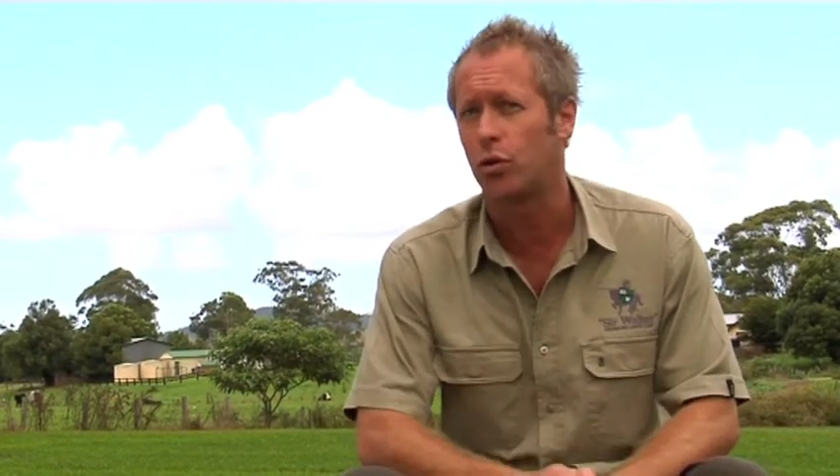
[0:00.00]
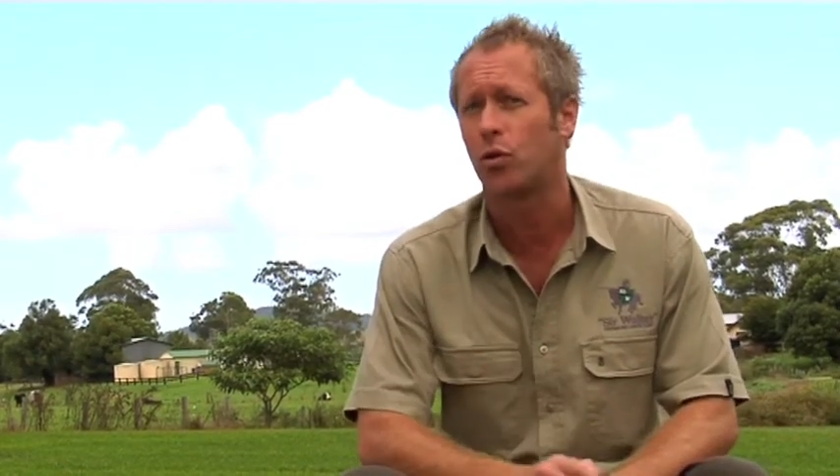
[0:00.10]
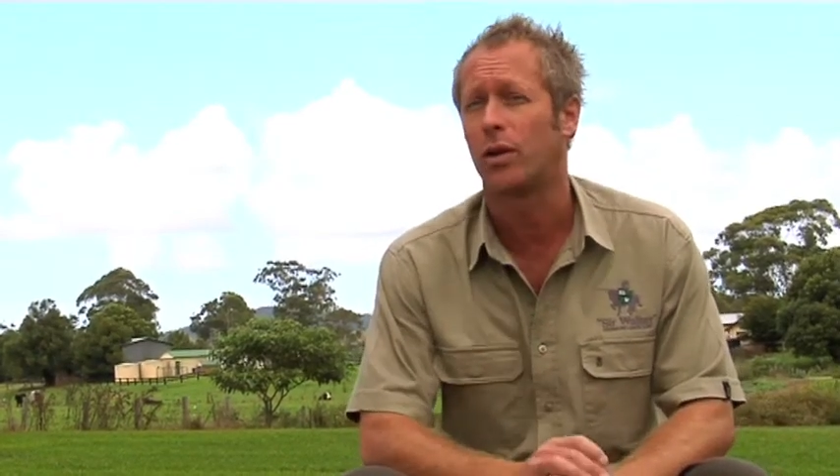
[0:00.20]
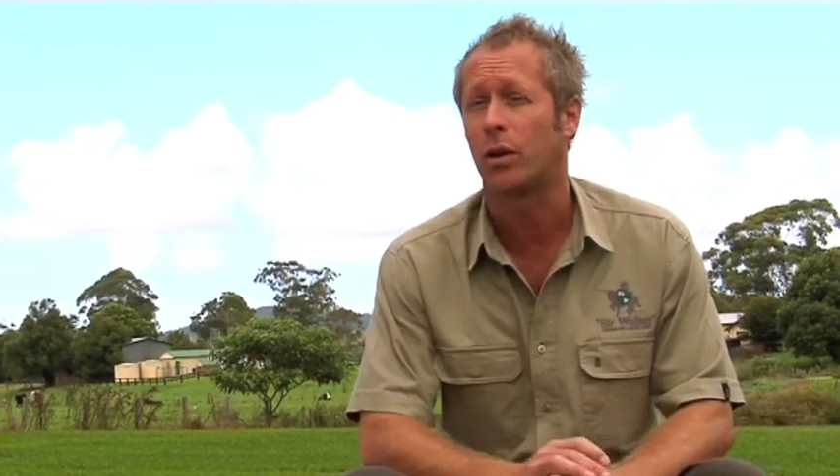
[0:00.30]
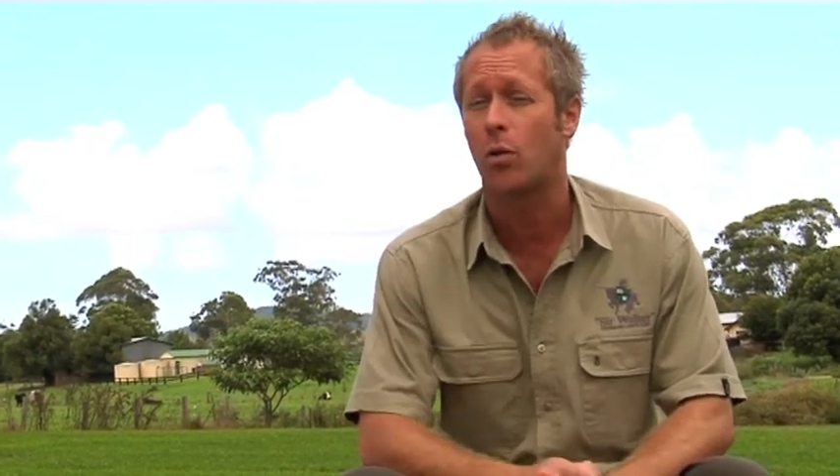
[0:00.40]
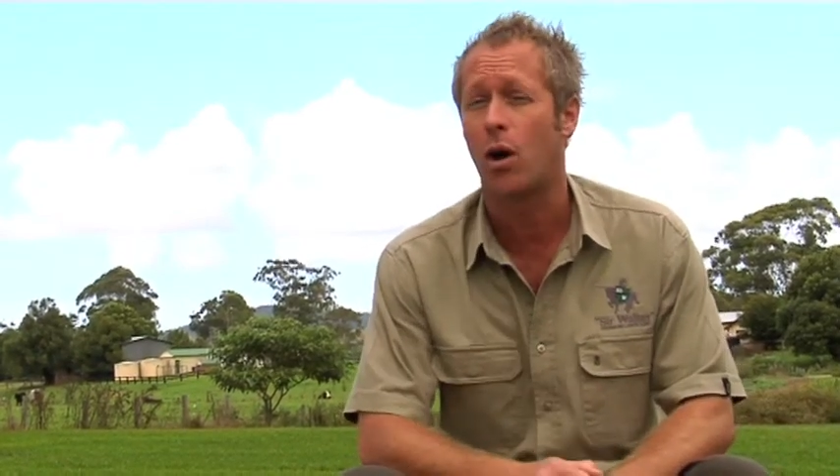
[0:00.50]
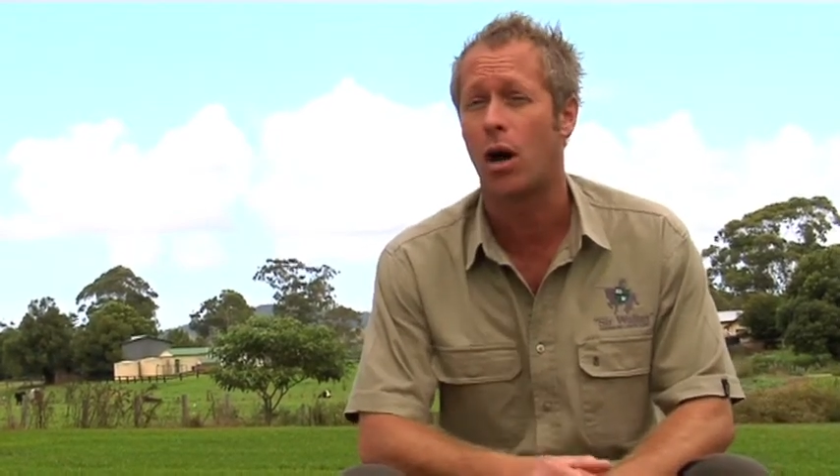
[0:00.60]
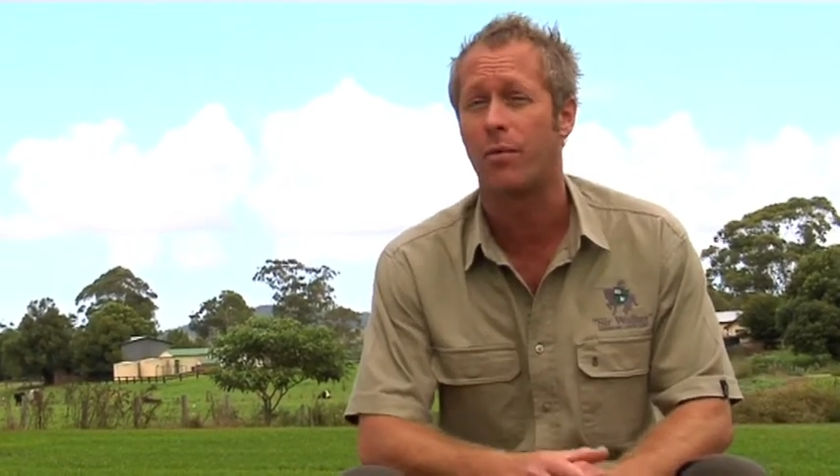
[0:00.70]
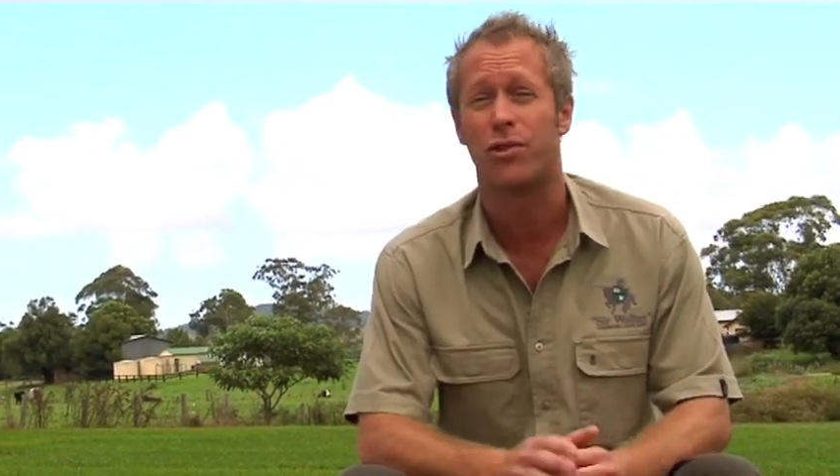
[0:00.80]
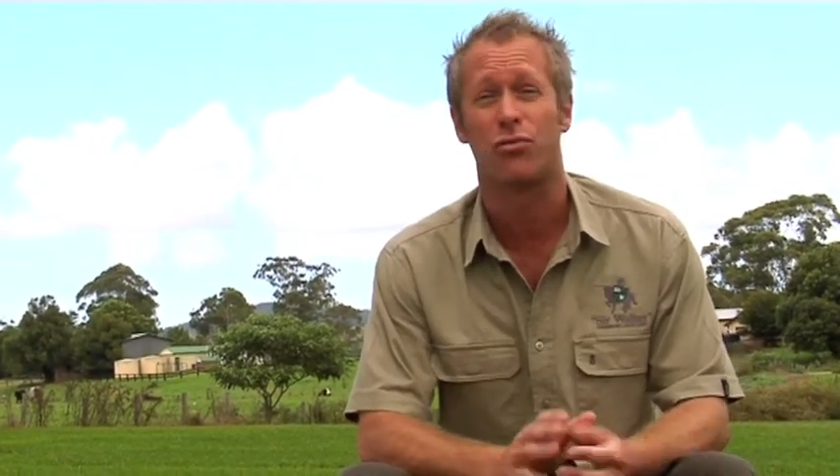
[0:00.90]
lawn
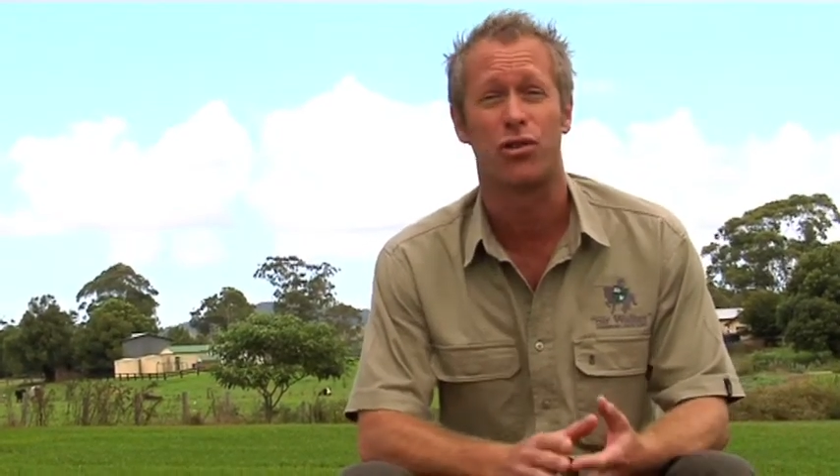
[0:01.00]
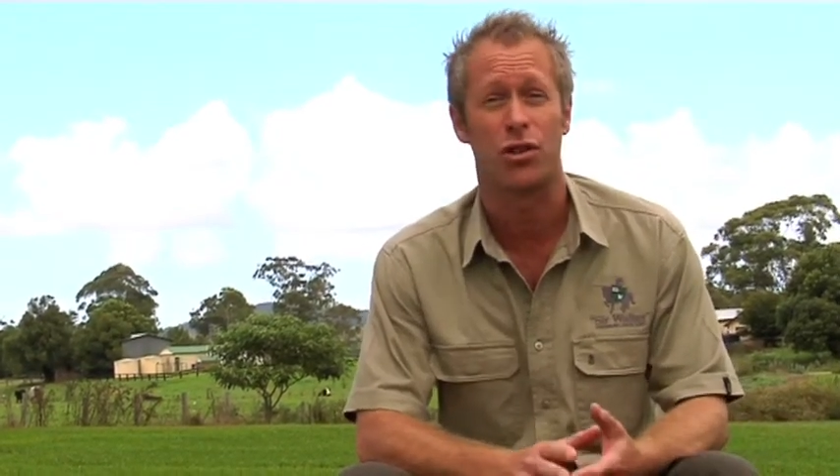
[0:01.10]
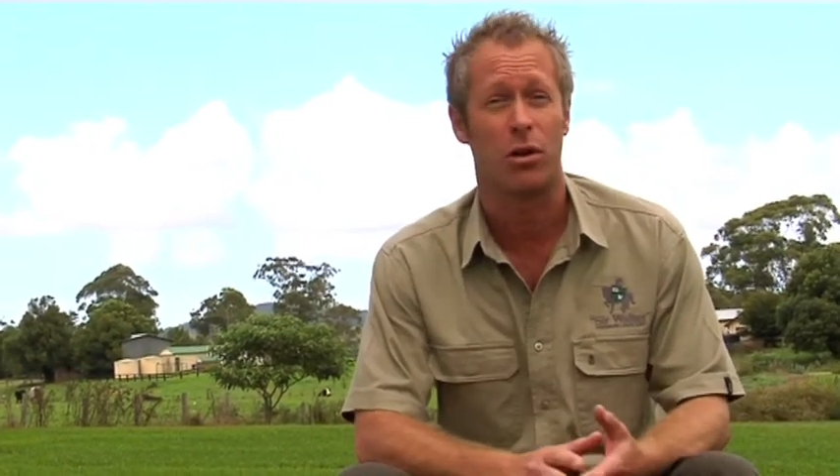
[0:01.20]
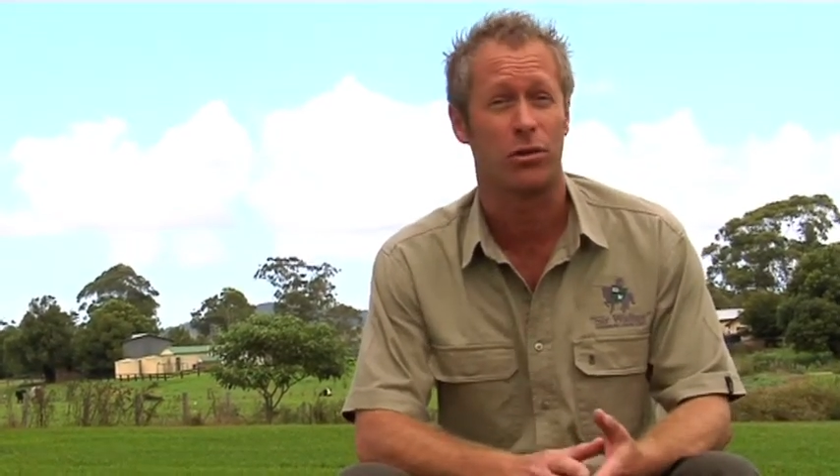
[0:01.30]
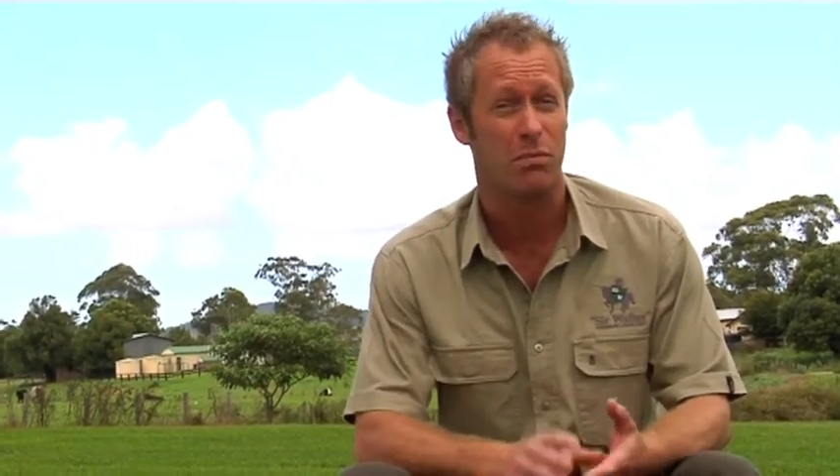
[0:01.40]
inquiries result